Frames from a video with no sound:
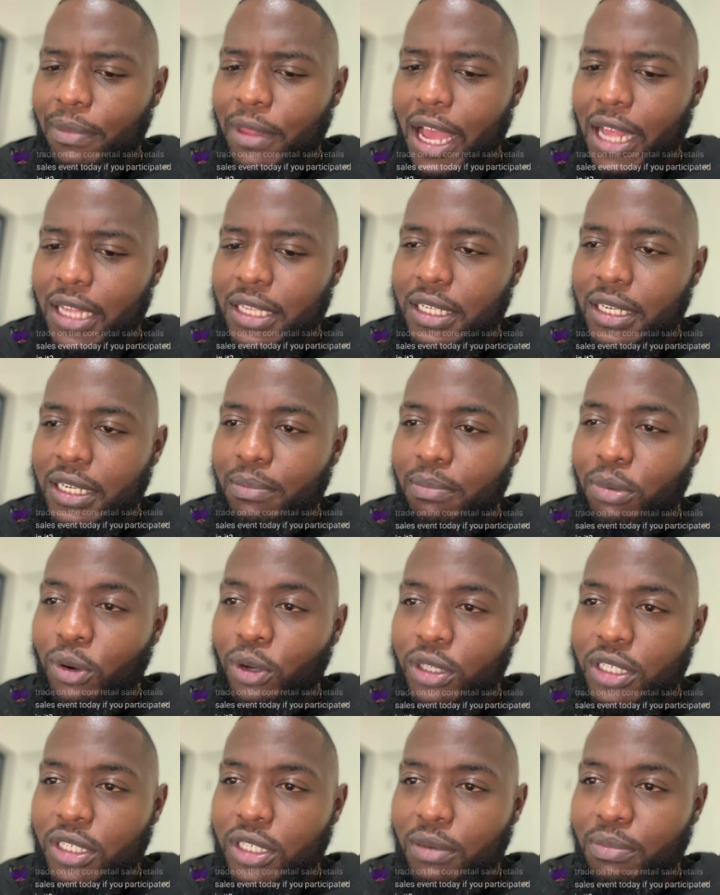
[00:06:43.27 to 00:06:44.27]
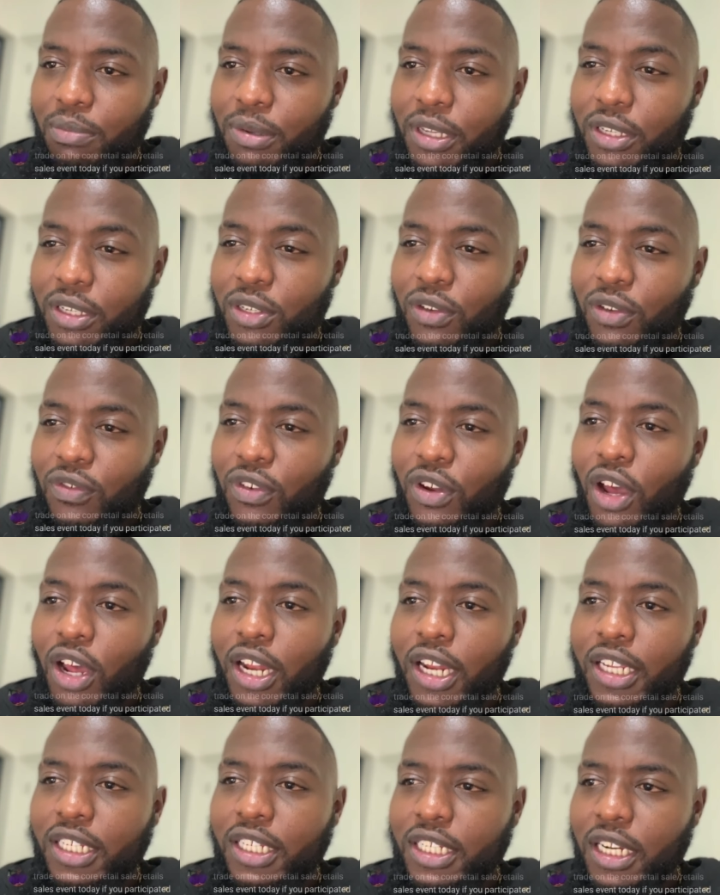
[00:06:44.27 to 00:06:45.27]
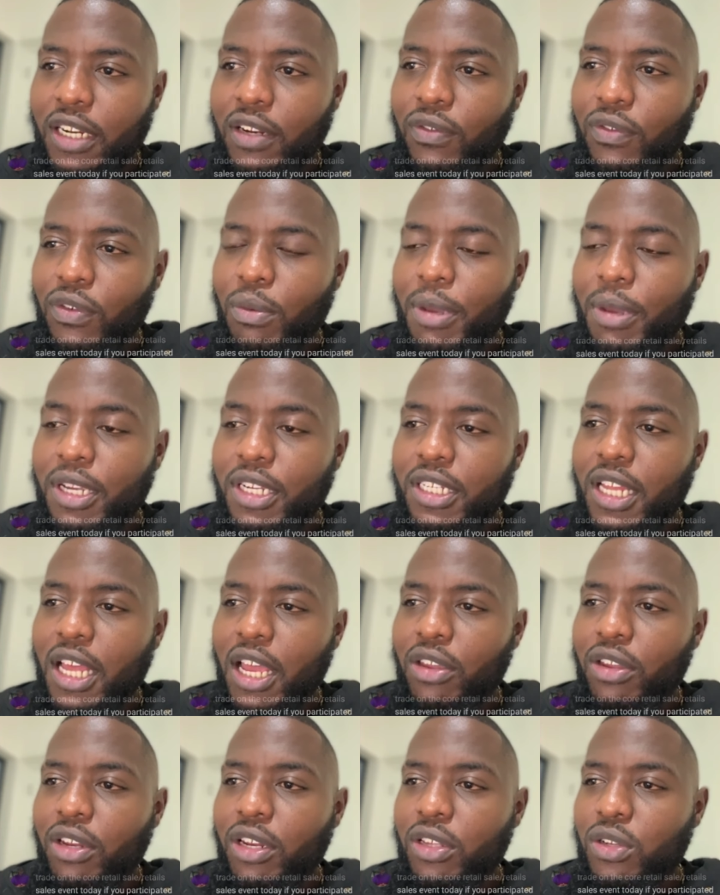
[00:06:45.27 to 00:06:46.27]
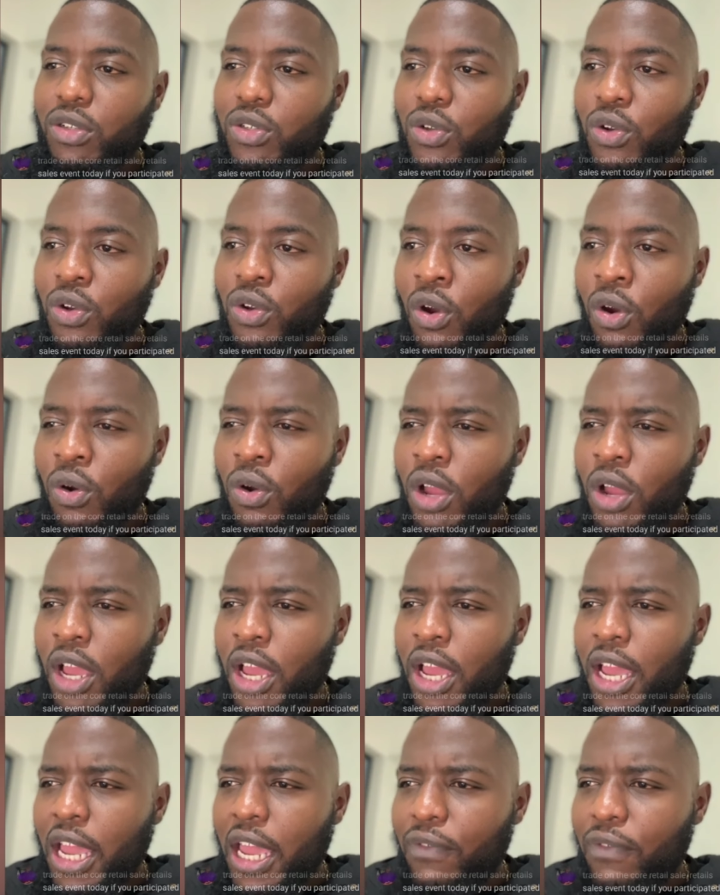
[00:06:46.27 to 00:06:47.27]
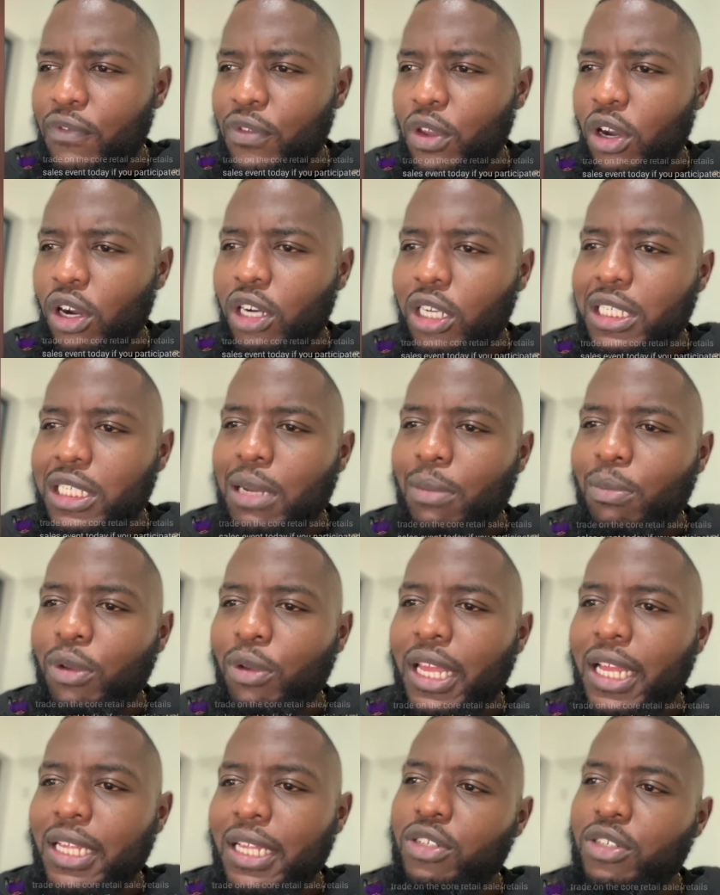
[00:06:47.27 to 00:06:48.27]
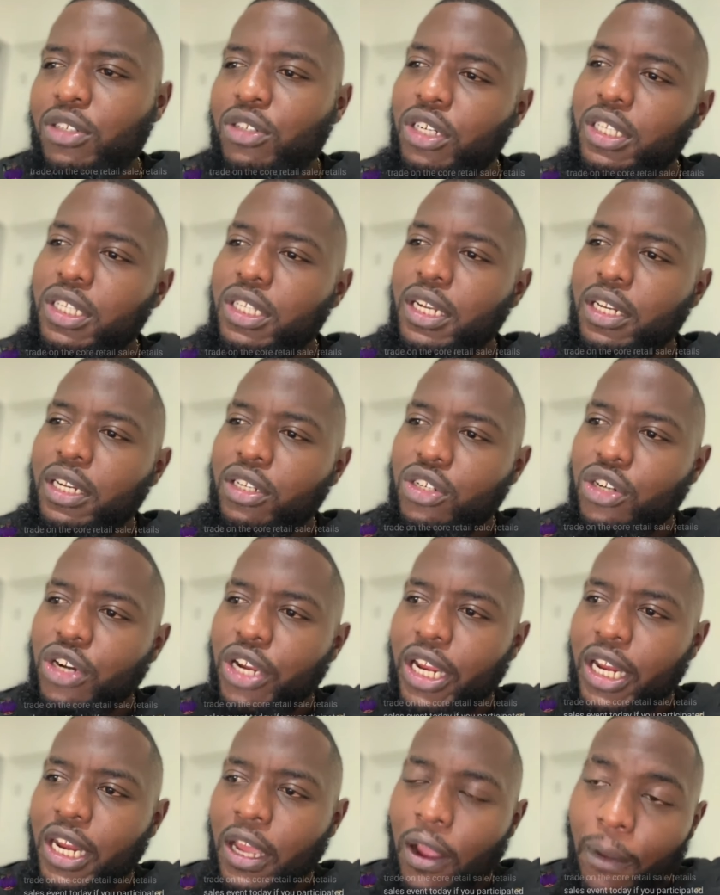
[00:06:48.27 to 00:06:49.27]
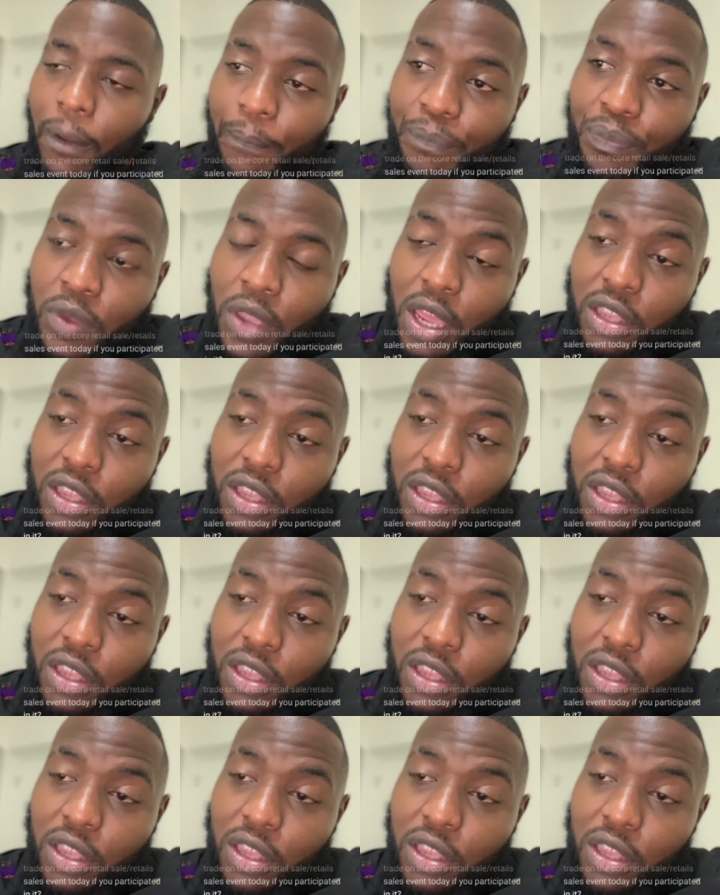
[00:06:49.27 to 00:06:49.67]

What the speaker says: that's an important piece of knowledge and information that you need to know if you are someone that's interested in trading